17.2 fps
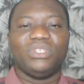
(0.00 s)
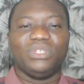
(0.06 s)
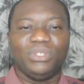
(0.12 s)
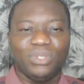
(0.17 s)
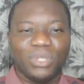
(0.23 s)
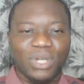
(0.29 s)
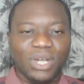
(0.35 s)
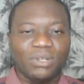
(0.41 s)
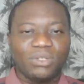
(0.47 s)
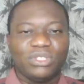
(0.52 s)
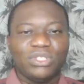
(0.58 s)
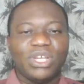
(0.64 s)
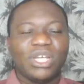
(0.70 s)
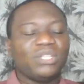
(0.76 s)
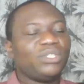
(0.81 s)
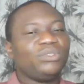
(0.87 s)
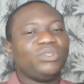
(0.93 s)
you
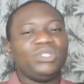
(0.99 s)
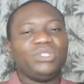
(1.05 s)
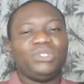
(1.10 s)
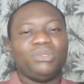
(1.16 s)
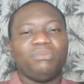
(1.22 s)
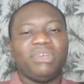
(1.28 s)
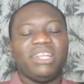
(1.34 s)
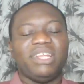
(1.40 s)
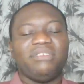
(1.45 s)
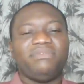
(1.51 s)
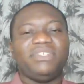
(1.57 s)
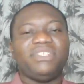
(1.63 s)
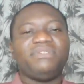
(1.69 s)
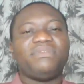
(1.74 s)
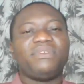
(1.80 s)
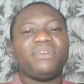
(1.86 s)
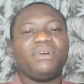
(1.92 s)
are not going to
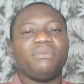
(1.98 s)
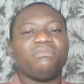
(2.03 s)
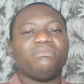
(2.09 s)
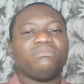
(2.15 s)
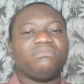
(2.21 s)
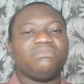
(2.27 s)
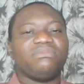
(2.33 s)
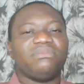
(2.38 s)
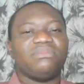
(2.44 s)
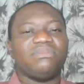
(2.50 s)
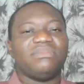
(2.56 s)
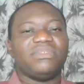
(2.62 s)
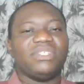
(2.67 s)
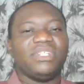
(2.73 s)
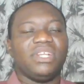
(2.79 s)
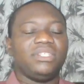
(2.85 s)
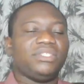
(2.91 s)
benefit from
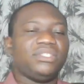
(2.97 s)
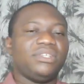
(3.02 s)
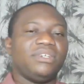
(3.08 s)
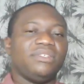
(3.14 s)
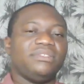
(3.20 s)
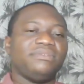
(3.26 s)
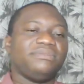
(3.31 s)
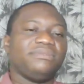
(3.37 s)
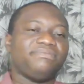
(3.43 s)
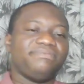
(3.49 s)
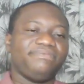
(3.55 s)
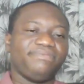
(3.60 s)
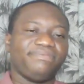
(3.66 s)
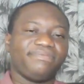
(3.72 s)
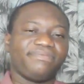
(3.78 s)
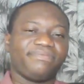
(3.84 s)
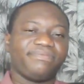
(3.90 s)
the sun.
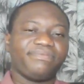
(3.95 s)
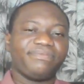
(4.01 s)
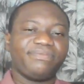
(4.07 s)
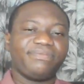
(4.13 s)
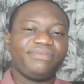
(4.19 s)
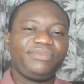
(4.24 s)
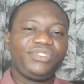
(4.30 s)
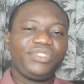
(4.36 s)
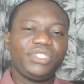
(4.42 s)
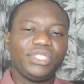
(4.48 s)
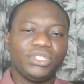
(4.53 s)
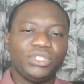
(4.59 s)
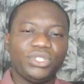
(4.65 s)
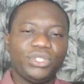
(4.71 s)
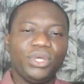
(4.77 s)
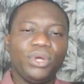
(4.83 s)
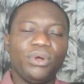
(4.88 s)

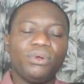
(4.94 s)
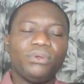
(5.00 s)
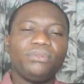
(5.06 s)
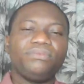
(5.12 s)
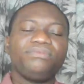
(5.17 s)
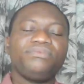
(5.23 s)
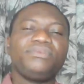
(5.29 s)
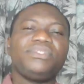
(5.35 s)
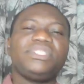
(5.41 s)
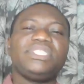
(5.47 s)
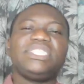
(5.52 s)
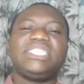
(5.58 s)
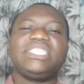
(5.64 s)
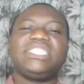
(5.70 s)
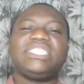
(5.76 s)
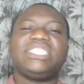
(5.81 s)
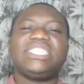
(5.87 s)
So
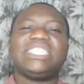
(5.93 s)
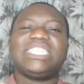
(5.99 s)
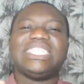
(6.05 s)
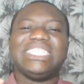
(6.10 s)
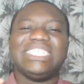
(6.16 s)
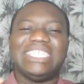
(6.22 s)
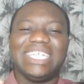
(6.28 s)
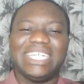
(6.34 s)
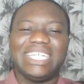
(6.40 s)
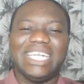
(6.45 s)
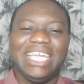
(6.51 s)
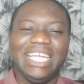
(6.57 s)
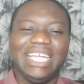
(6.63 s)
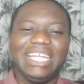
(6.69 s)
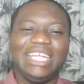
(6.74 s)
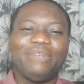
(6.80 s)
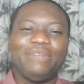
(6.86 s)
the
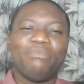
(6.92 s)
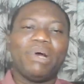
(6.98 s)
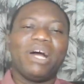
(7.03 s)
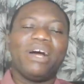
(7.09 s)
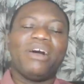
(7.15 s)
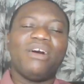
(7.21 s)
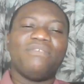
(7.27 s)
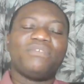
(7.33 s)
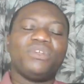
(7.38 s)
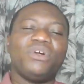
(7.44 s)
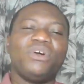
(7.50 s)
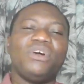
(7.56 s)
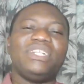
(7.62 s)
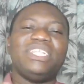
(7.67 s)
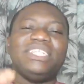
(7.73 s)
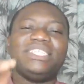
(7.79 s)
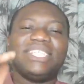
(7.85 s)
healing power of
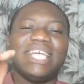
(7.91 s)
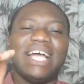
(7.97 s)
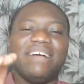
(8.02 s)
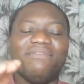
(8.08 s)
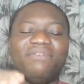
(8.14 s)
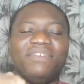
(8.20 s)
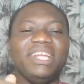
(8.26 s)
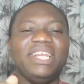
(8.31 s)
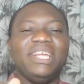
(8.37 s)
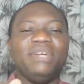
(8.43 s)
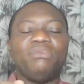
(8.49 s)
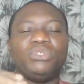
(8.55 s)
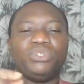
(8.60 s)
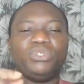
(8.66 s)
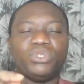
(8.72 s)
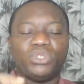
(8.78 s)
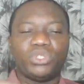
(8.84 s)
God is
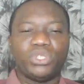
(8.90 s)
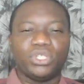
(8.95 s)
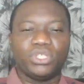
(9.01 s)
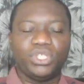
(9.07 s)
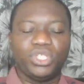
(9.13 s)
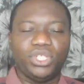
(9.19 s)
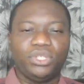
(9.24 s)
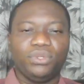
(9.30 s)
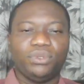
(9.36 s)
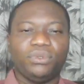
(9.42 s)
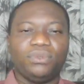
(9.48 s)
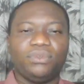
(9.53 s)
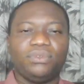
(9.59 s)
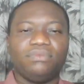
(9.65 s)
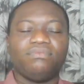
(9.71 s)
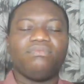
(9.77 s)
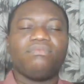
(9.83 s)
available to touch you.
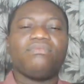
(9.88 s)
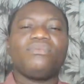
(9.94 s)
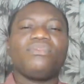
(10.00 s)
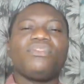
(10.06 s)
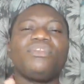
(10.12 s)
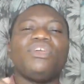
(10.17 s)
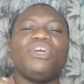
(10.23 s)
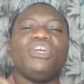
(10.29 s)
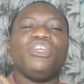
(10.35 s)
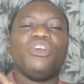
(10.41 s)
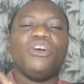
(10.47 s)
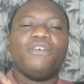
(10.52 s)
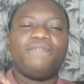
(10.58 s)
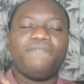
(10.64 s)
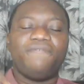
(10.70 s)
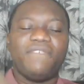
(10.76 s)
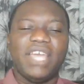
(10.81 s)

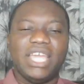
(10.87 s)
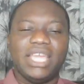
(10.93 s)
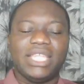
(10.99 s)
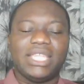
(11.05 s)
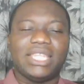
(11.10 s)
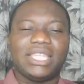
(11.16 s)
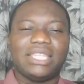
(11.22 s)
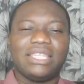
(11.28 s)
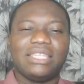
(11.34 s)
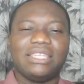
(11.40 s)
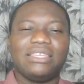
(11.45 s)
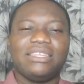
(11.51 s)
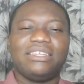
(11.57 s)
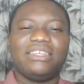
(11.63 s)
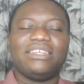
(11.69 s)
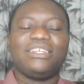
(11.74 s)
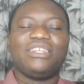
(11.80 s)
Your faith
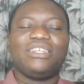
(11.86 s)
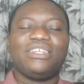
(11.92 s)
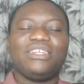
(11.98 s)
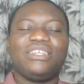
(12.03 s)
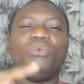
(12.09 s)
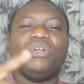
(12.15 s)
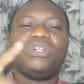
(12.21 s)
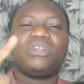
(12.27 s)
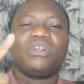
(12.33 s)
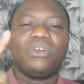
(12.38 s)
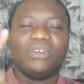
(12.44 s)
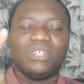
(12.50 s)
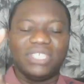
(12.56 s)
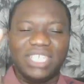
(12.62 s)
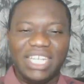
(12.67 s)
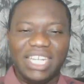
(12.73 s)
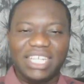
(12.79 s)
will
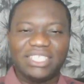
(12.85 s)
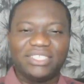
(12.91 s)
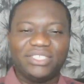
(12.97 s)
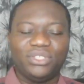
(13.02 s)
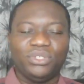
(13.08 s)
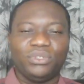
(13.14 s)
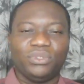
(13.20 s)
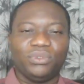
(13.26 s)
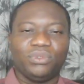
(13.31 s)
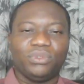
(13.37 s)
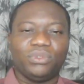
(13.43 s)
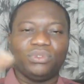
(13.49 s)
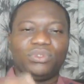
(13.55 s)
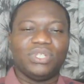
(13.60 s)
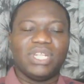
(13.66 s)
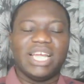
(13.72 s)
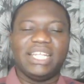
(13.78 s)
connect you
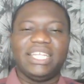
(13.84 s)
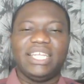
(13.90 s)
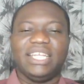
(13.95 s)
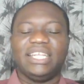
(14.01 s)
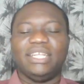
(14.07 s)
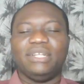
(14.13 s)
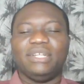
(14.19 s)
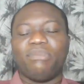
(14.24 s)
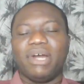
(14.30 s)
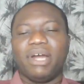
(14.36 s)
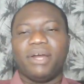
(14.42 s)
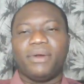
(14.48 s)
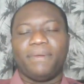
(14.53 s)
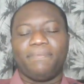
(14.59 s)
to that healing power.